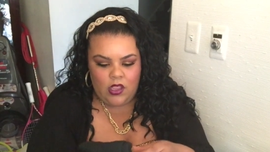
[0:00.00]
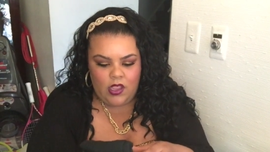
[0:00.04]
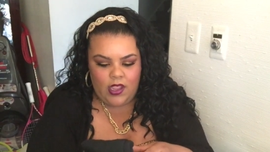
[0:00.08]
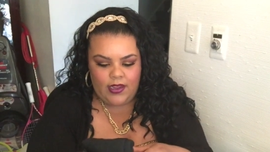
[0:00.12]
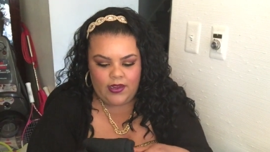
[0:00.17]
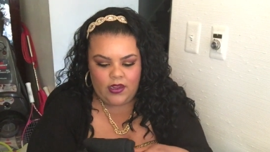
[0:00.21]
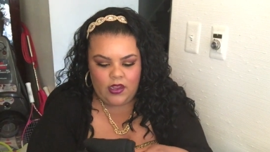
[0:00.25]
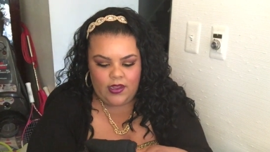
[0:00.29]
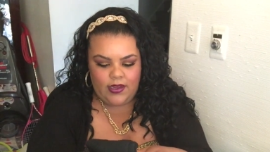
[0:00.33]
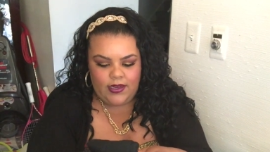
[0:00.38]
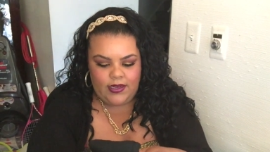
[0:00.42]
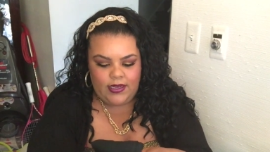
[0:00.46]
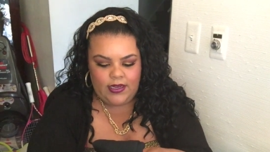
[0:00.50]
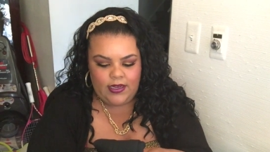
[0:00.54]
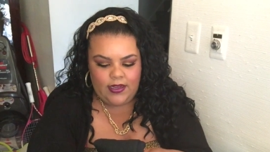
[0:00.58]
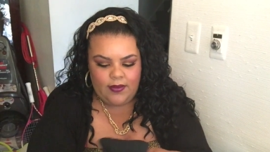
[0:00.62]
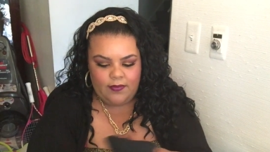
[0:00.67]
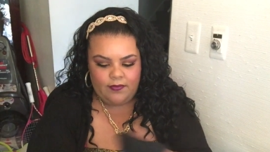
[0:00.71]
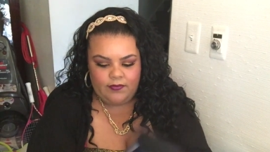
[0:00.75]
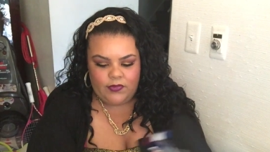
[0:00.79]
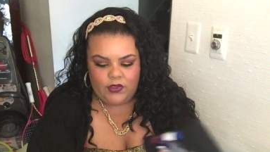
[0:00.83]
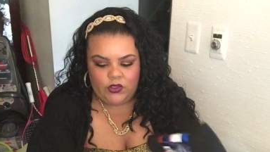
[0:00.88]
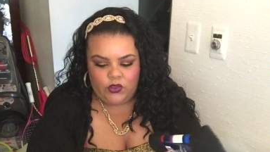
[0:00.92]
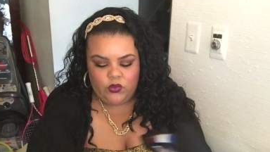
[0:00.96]
I got
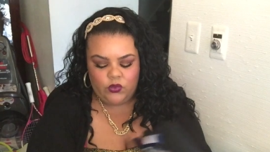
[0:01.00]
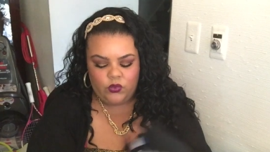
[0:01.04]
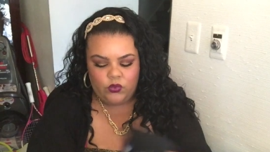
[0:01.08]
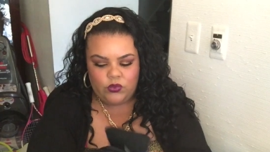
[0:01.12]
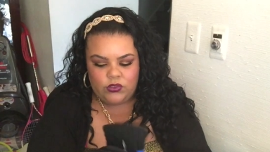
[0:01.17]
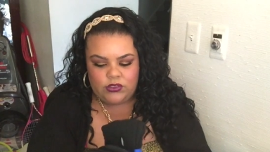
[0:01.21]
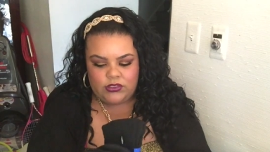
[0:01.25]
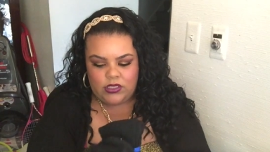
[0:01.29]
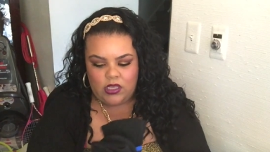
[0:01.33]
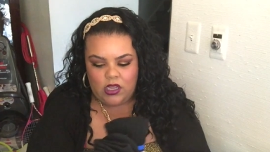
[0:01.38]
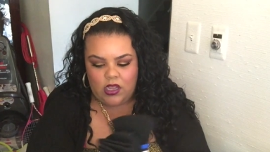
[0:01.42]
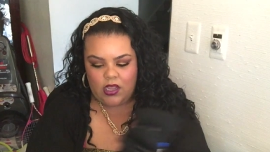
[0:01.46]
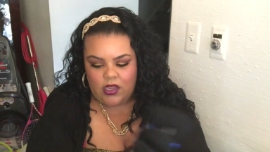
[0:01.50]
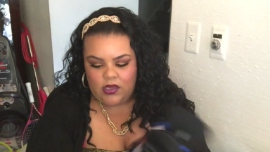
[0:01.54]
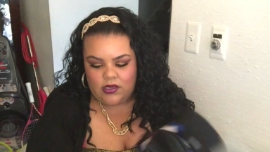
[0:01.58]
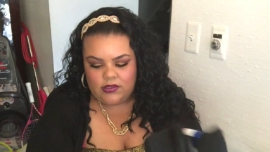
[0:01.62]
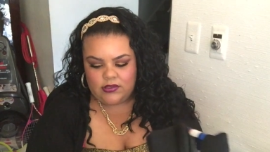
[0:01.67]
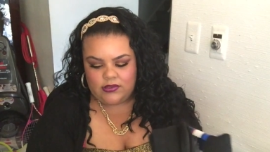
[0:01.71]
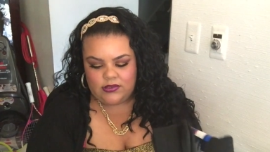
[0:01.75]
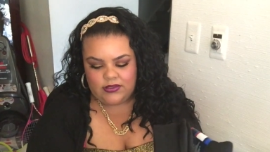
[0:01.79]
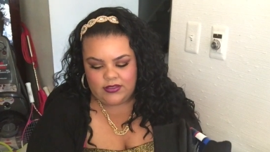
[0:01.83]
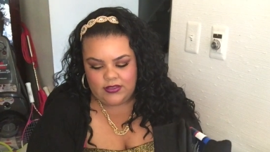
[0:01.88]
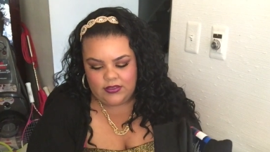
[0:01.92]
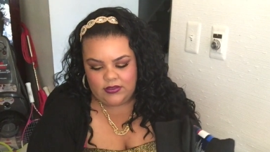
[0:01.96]
him the crew
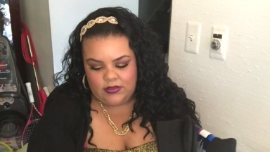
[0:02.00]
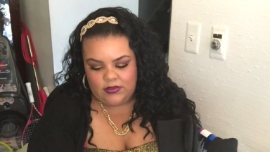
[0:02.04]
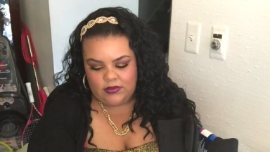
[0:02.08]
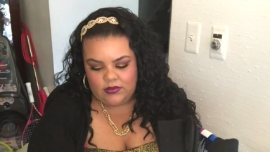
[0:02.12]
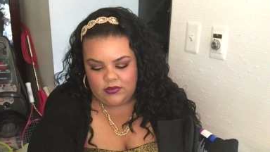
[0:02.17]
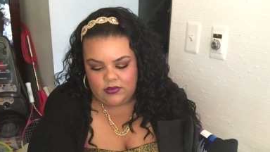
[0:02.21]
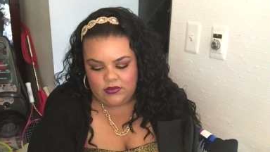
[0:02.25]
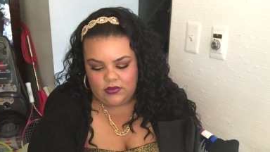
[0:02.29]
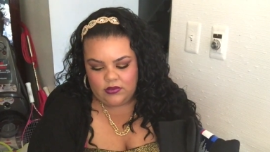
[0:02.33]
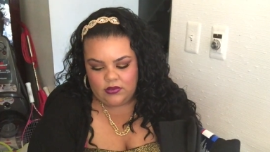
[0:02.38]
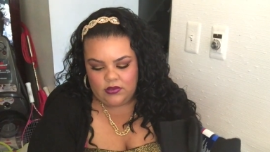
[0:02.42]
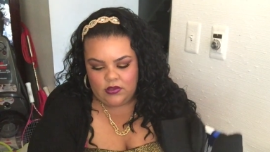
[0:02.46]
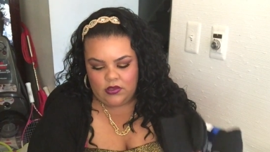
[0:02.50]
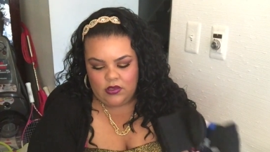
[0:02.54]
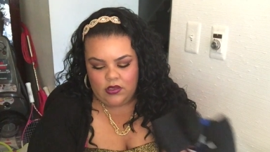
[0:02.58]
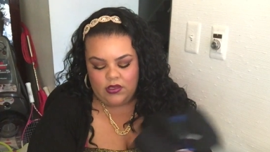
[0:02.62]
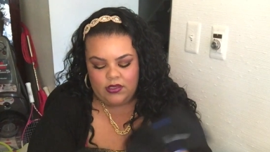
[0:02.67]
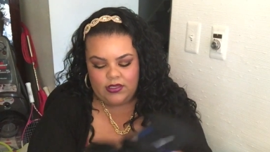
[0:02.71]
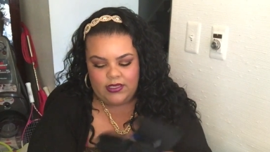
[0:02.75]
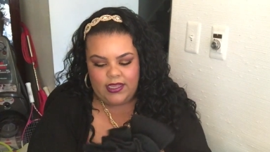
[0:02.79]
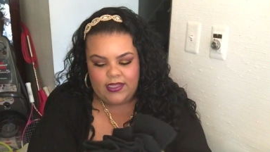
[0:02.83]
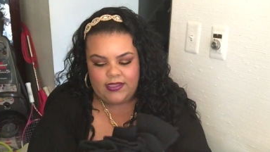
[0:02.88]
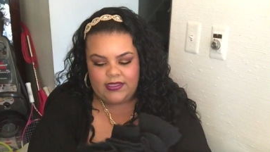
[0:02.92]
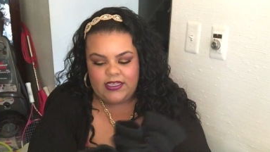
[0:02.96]
socks.
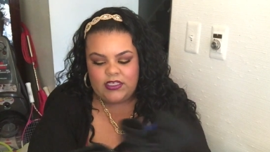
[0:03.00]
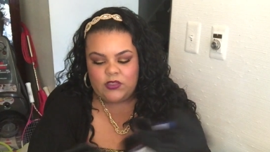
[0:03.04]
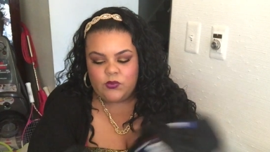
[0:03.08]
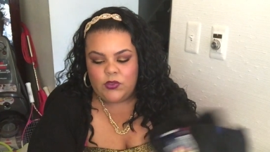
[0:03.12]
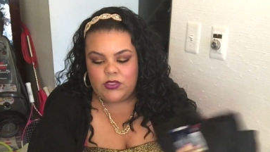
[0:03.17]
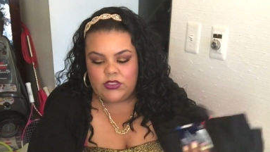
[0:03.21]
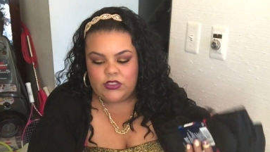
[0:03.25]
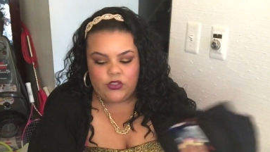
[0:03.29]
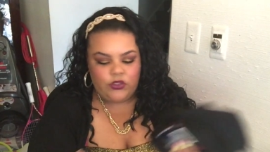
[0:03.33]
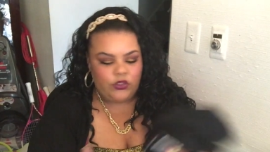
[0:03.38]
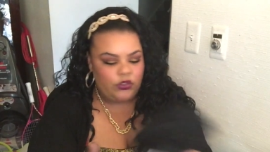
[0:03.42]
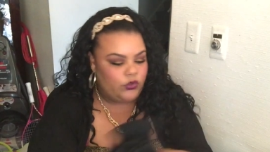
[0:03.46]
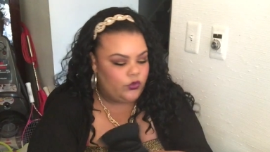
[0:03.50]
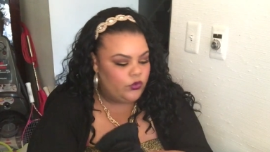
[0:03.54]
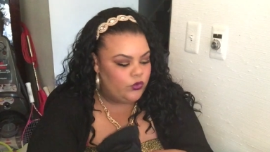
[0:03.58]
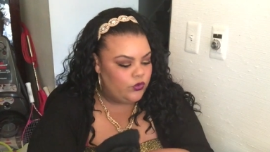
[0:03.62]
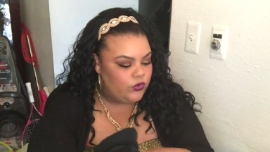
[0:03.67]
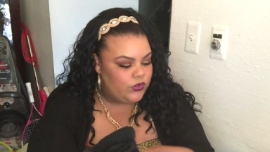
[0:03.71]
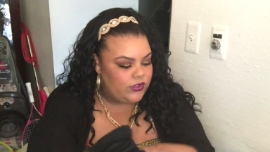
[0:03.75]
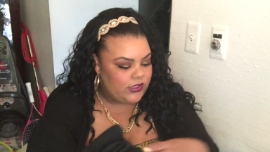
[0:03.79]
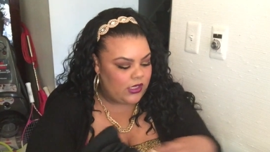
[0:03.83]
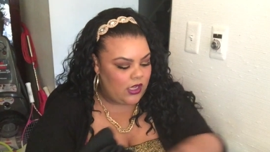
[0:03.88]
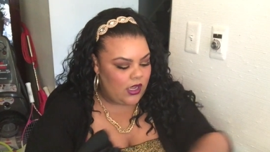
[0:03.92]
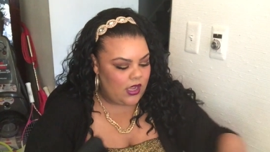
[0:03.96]
Yeah, these ones are the
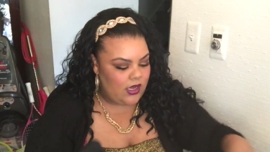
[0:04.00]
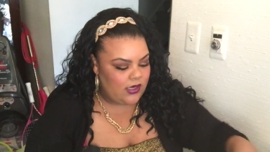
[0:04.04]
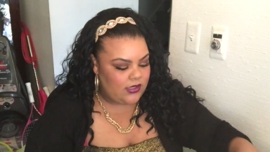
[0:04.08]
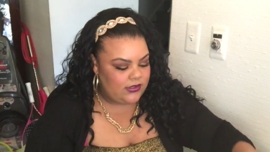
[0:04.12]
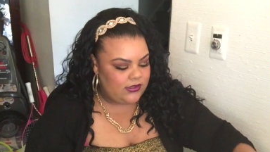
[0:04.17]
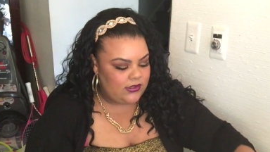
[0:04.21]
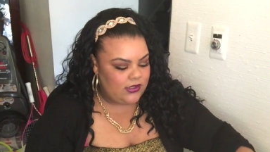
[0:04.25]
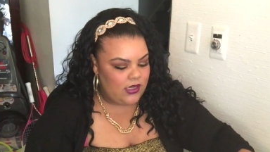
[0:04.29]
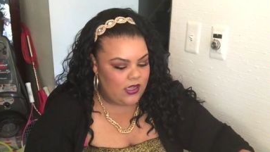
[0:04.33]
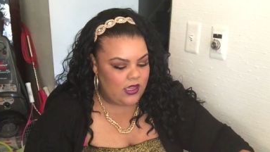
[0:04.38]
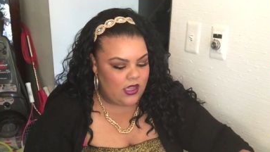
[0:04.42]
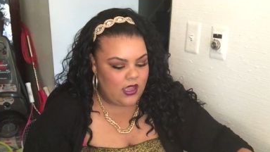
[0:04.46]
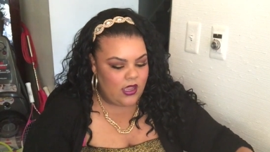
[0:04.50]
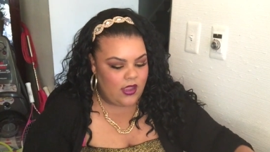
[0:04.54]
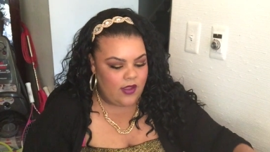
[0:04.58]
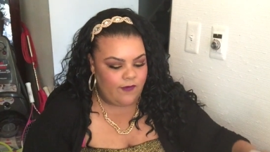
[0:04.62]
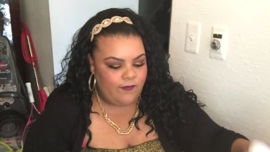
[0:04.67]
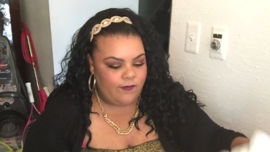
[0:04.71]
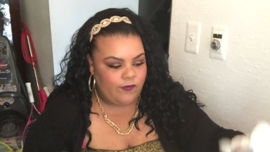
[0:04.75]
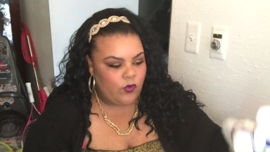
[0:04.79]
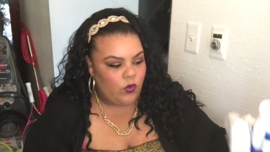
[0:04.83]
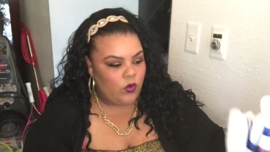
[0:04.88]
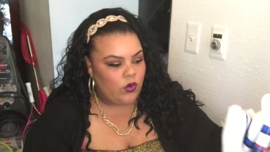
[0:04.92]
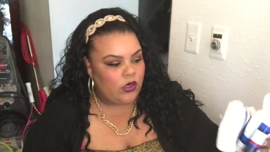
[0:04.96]
crew socks.
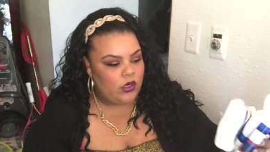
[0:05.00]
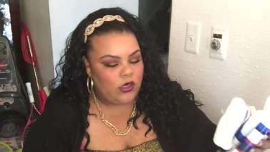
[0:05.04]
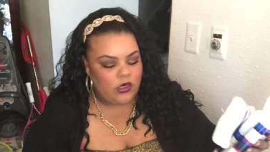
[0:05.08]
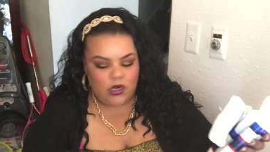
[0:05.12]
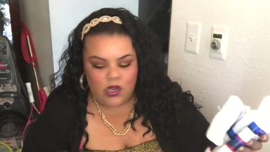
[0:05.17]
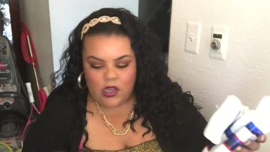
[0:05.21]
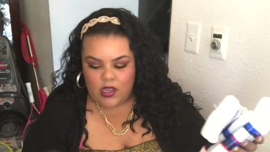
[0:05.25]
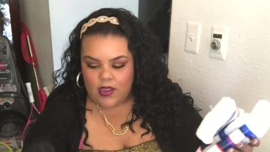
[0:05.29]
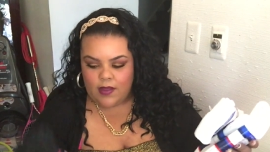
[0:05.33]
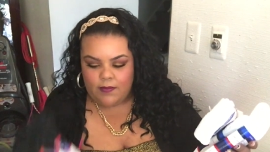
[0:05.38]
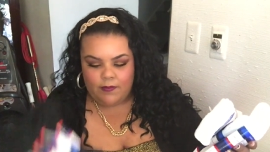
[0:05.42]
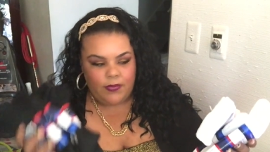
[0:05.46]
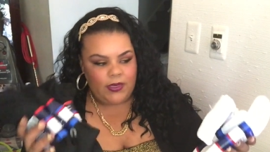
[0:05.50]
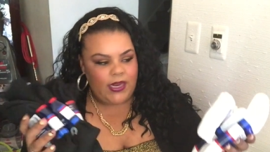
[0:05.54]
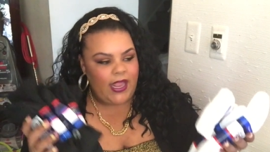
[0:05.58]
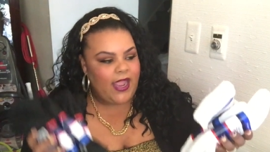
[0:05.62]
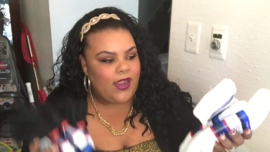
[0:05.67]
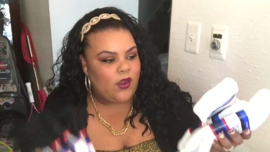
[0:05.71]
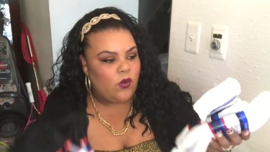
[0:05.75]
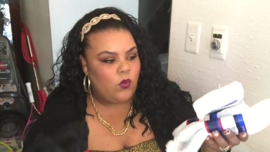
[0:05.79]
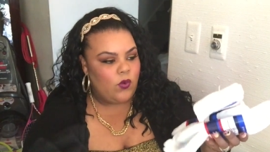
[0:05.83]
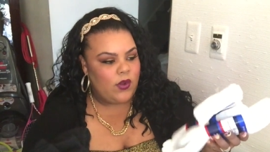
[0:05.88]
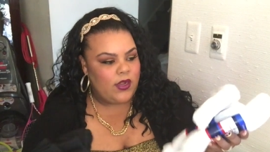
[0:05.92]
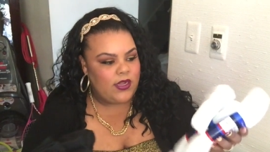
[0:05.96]
Four um,
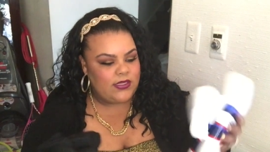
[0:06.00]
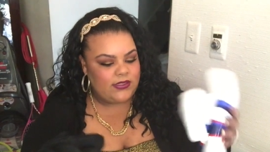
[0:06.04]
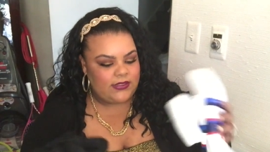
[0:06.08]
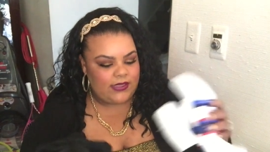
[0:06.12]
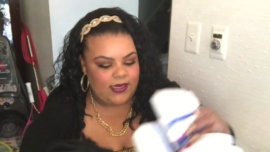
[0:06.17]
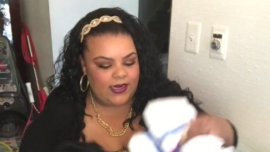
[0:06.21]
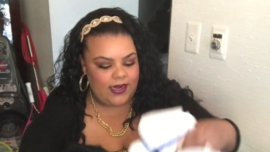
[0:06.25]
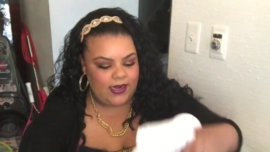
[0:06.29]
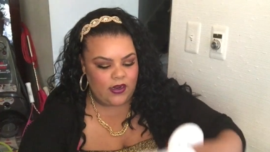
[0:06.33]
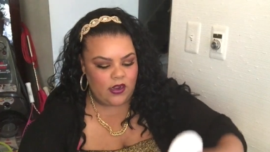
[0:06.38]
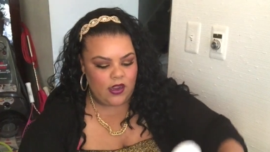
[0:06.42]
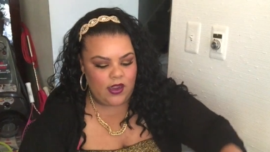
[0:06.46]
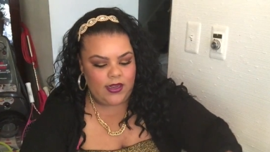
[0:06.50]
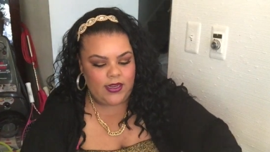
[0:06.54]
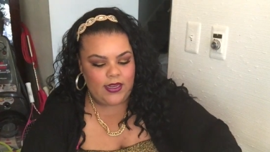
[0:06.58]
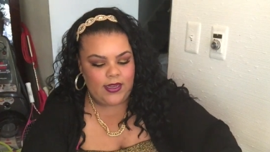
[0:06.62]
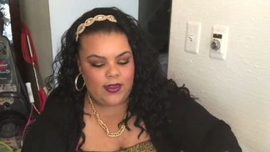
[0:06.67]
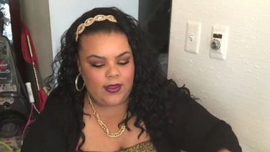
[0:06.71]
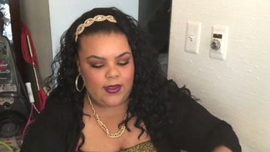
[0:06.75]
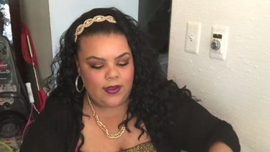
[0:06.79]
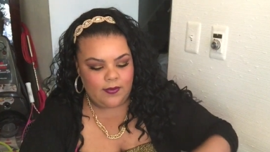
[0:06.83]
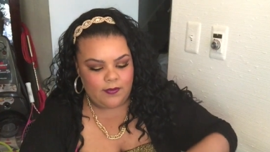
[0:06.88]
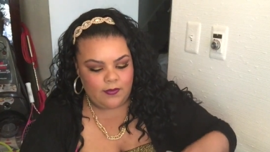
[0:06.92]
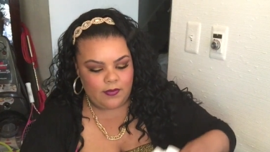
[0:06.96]
black ones and I got
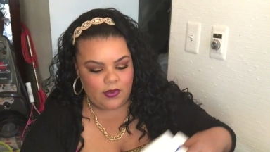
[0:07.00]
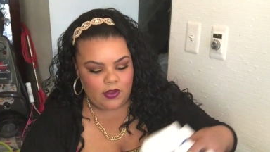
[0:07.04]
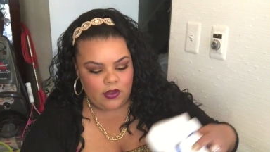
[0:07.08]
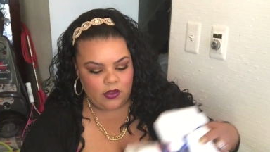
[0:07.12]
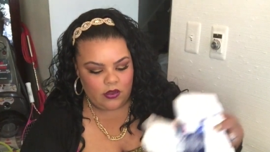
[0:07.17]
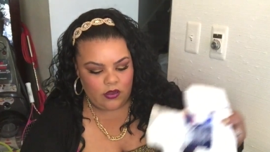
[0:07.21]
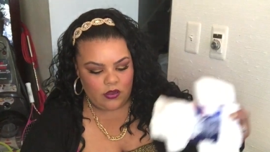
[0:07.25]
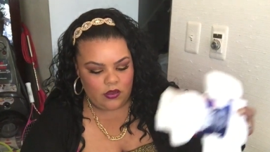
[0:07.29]
him